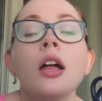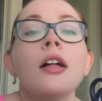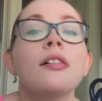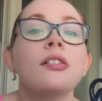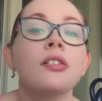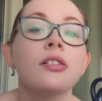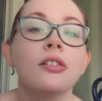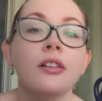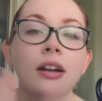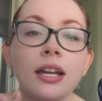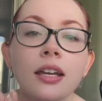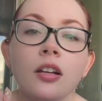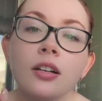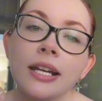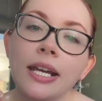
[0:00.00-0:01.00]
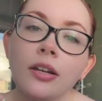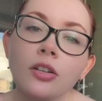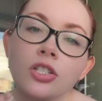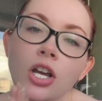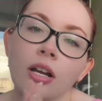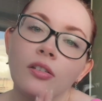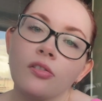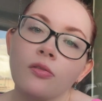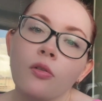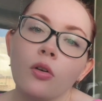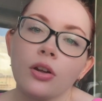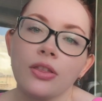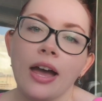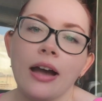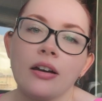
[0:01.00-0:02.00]
Look at your natal chart's
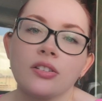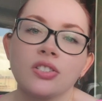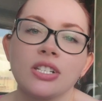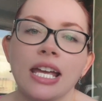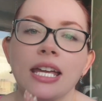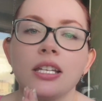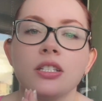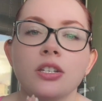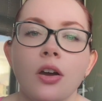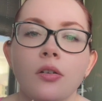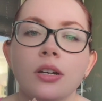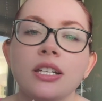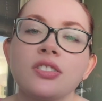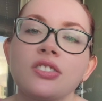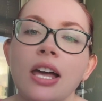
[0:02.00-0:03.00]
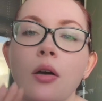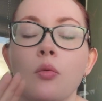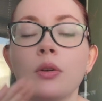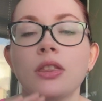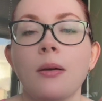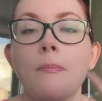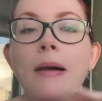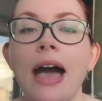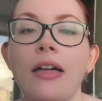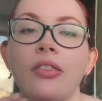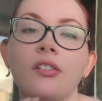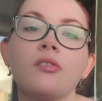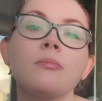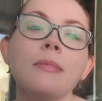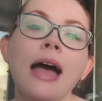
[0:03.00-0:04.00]
4th house and notice that when the math
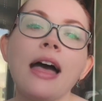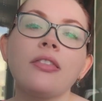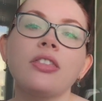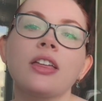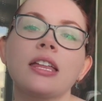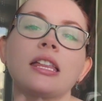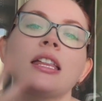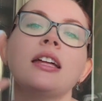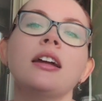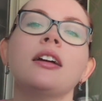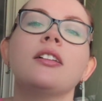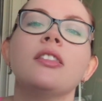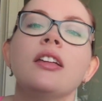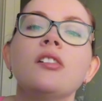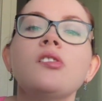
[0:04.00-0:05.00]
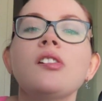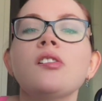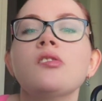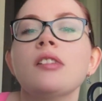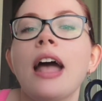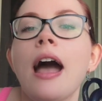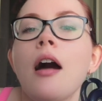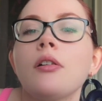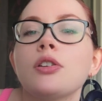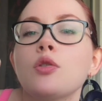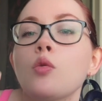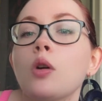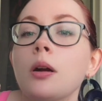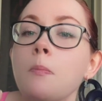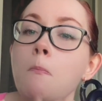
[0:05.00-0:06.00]
is mathing, this is now
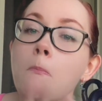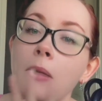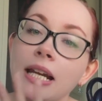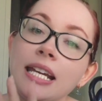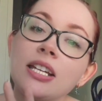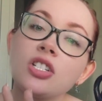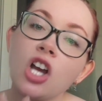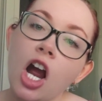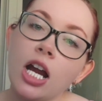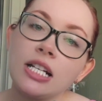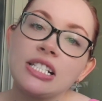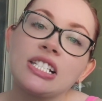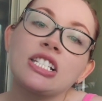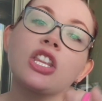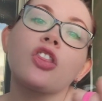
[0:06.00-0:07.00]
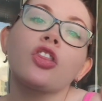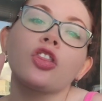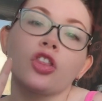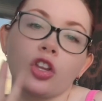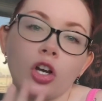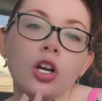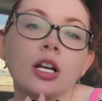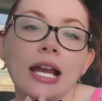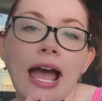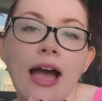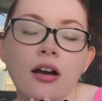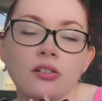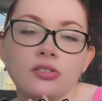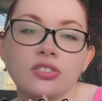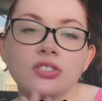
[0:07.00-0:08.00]
your money chart's 3rd
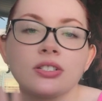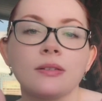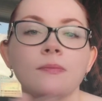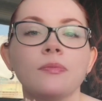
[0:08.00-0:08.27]
house.